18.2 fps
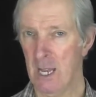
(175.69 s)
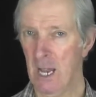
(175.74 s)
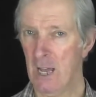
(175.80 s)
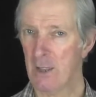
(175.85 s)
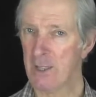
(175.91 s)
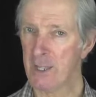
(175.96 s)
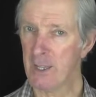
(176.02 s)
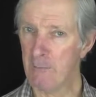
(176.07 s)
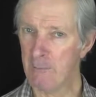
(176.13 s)

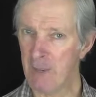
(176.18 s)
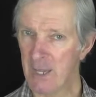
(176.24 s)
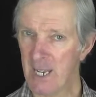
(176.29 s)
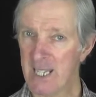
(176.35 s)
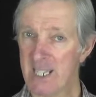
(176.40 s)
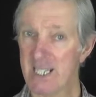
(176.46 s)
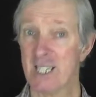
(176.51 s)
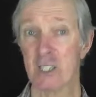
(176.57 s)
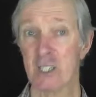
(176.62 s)
and the
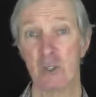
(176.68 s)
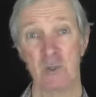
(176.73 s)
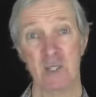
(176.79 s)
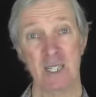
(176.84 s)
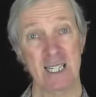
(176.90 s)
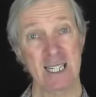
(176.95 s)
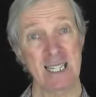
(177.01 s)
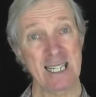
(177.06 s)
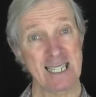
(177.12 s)
ability to
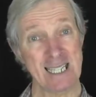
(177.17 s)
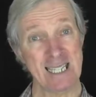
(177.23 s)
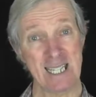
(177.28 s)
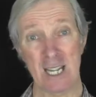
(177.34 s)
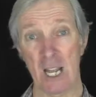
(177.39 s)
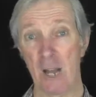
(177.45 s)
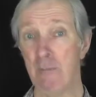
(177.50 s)
elicit